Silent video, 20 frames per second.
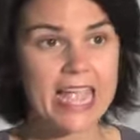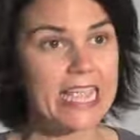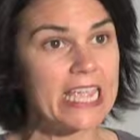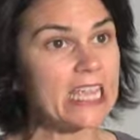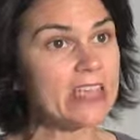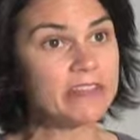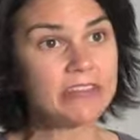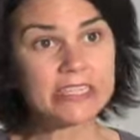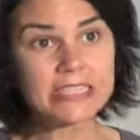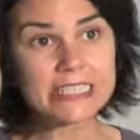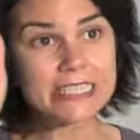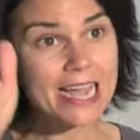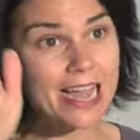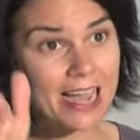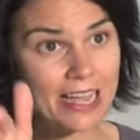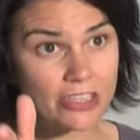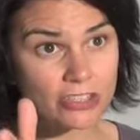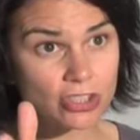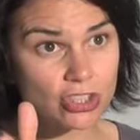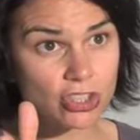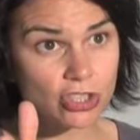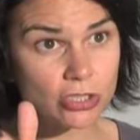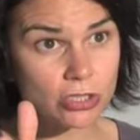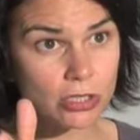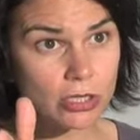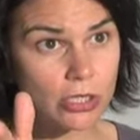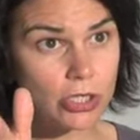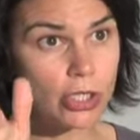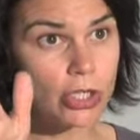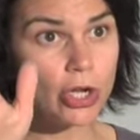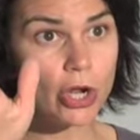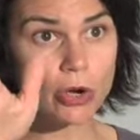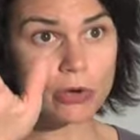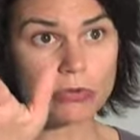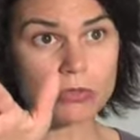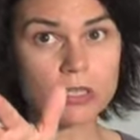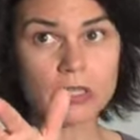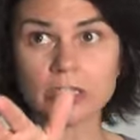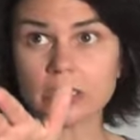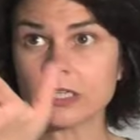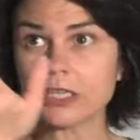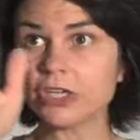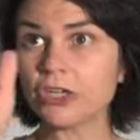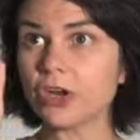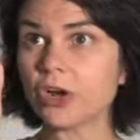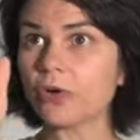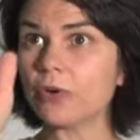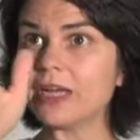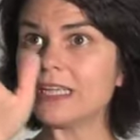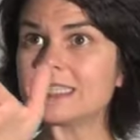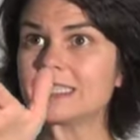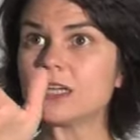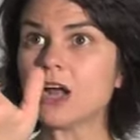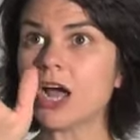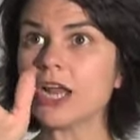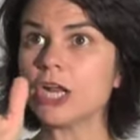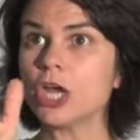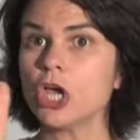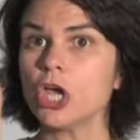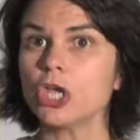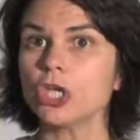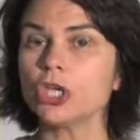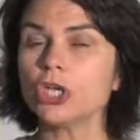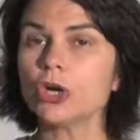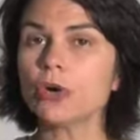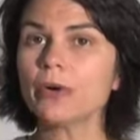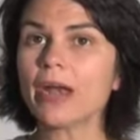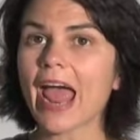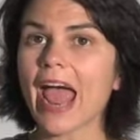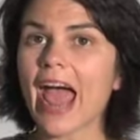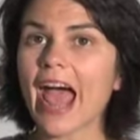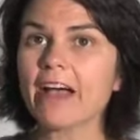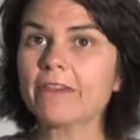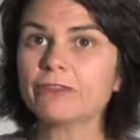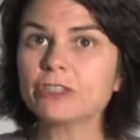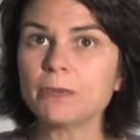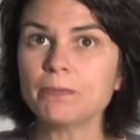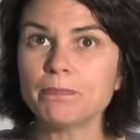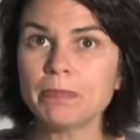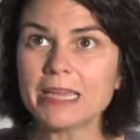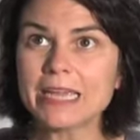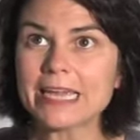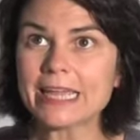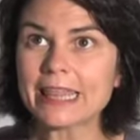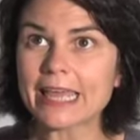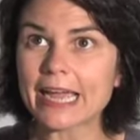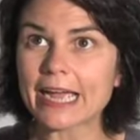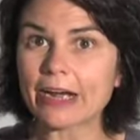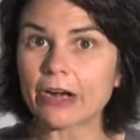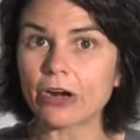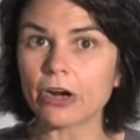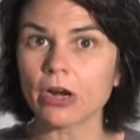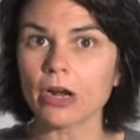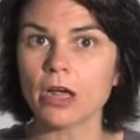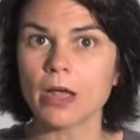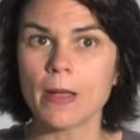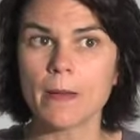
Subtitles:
Even touch, you know, it's not, you don't have to be there